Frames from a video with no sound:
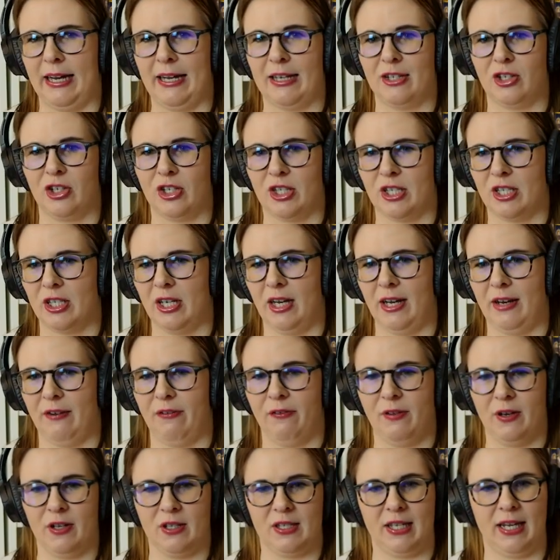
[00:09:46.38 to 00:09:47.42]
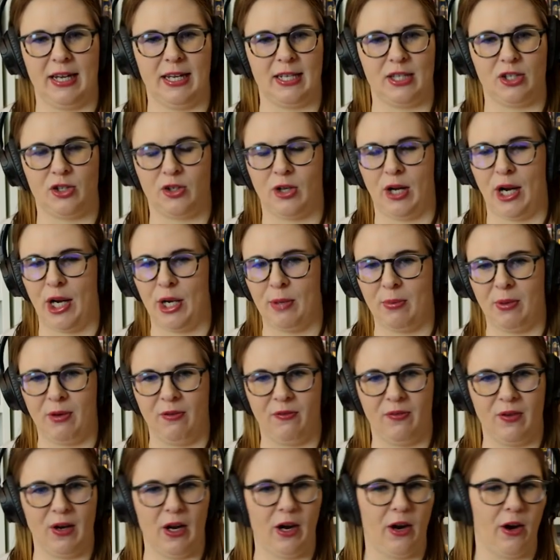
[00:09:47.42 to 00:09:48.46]
It feels like it's trying to be
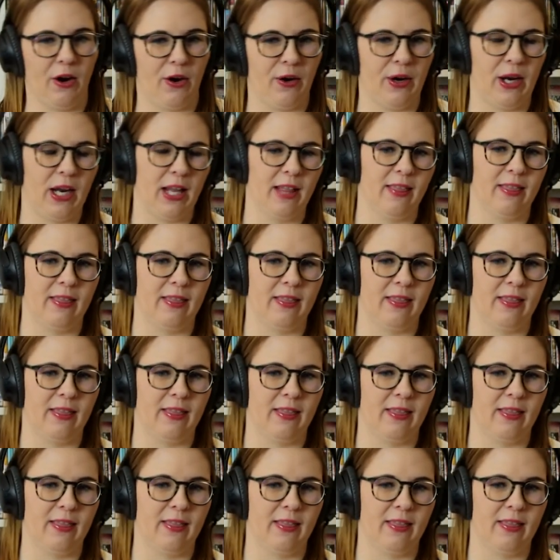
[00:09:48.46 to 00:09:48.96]
very,